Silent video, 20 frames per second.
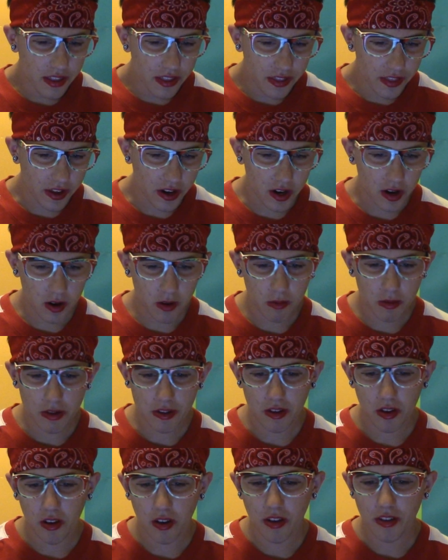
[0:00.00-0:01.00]
There
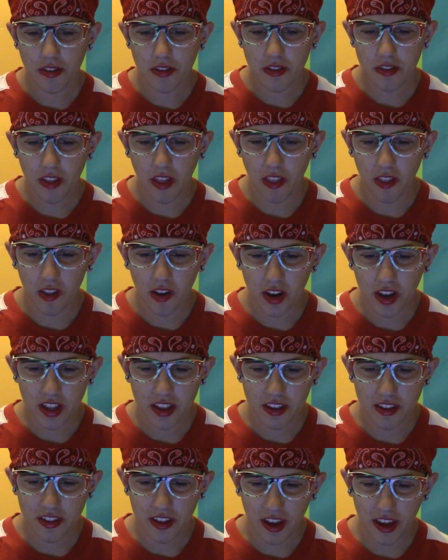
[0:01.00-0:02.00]
was also that look in
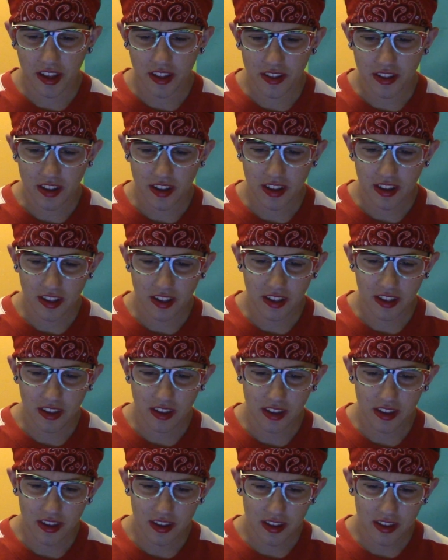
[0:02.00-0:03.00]
his eyes that
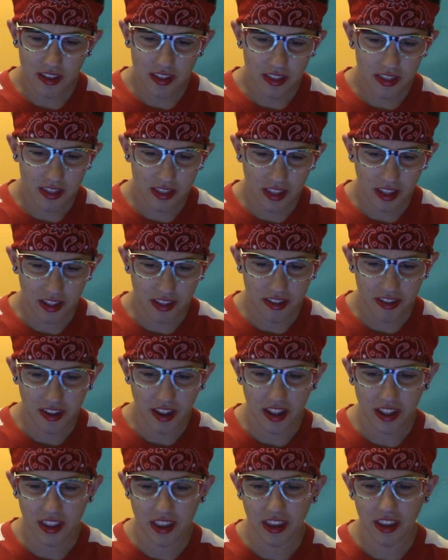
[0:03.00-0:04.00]
he that
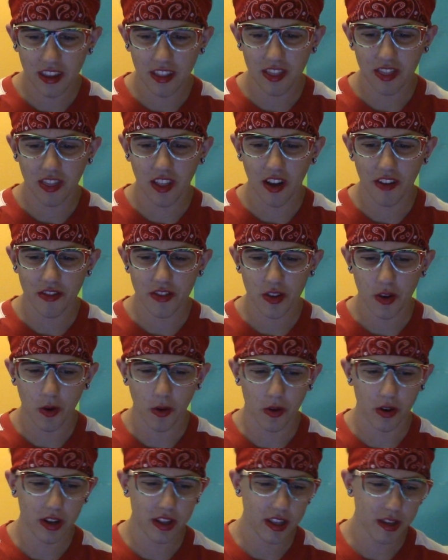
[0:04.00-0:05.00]
said he loved
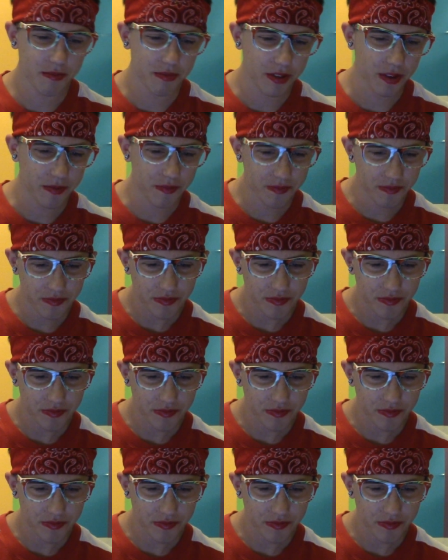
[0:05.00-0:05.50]
Corey deeply.